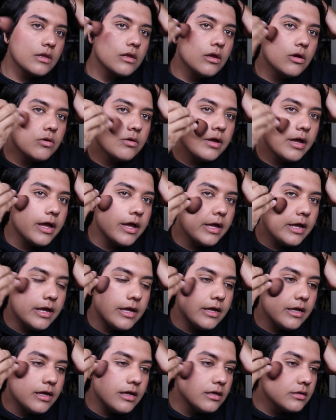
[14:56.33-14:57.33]

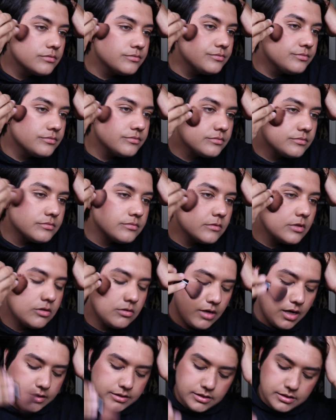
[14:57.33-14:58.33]
Okay, you
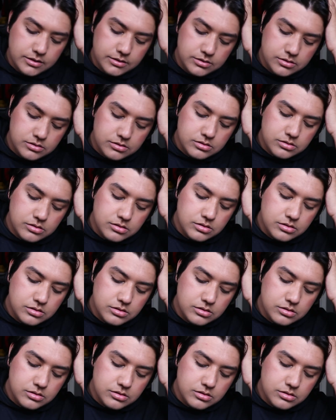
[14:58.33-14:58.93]
got this.